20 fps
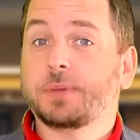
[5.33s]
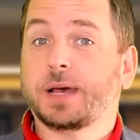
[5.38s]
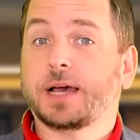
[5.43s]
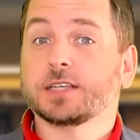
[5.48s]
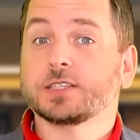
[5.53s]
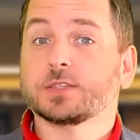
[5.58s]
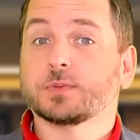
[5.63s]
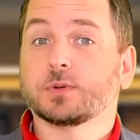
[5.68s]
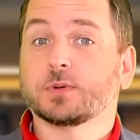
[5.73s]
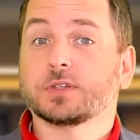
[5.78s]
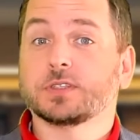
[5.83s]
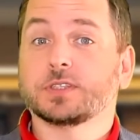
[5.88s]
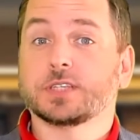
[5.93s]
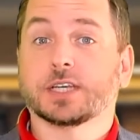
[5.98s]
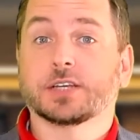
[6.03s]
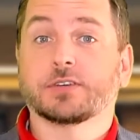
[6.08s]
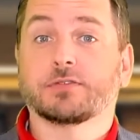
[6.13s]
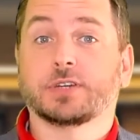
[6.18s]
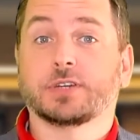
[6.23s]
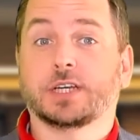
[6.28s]
passwords
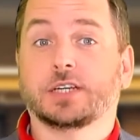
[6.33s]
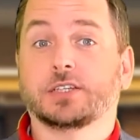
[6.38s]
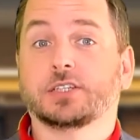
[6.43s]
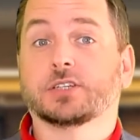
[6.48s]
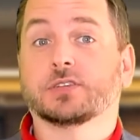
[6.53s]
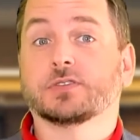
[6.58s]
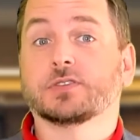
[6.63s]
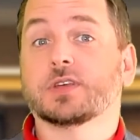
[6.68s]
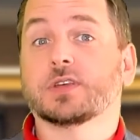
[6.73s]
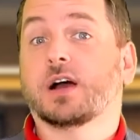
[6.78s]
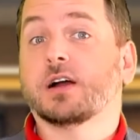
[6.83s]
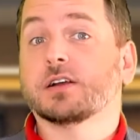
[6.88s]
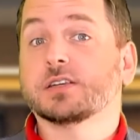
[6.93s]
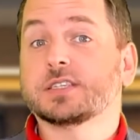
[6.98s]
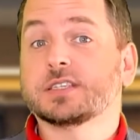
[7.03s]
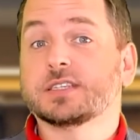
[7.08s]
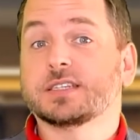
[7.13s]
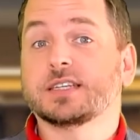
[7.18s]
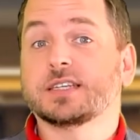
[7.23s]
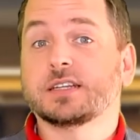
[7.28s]
and credentials are
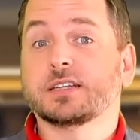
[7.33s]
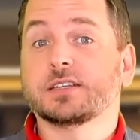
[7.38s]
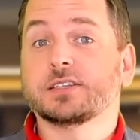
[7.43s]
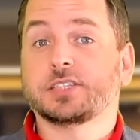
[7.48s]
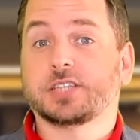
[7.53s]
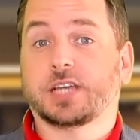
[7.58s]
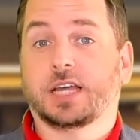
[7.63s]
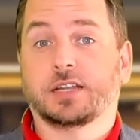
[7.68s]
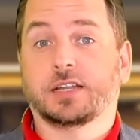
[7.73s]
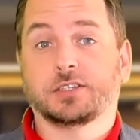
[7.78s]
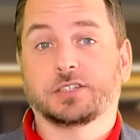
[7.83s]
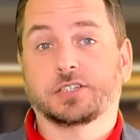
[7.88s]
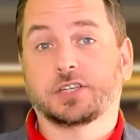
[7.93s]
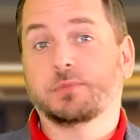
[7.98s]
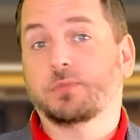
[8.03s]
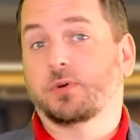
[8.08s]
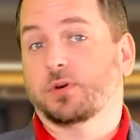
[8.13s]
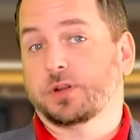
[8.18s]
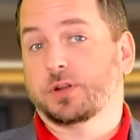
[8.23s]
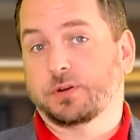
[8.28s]
still a challenge
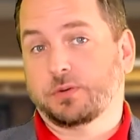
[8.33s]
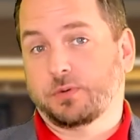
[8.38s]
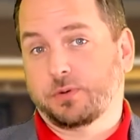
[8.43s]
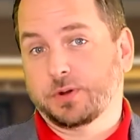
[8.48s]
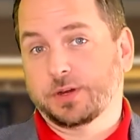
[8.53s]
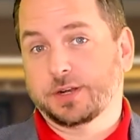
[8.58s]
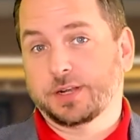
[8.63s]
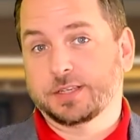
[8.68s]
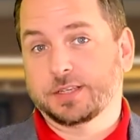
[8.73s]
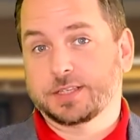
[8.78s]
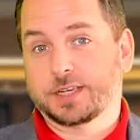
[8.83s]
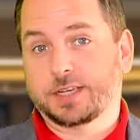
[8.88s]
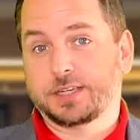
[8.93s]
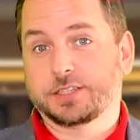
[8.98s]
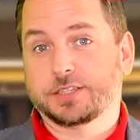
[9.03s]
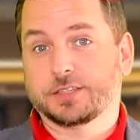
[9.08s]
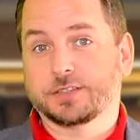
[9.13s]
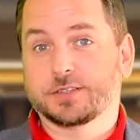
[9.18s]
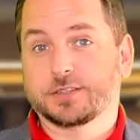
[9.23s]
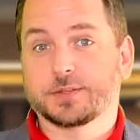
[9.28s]
in modern
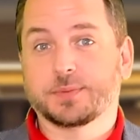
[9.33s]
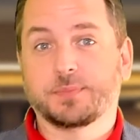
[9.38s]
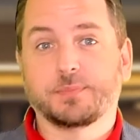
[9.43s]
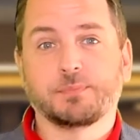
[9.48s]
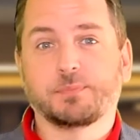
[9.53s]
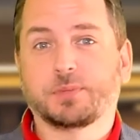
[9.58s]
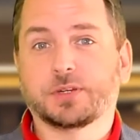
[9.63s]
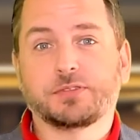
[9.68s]
organizations,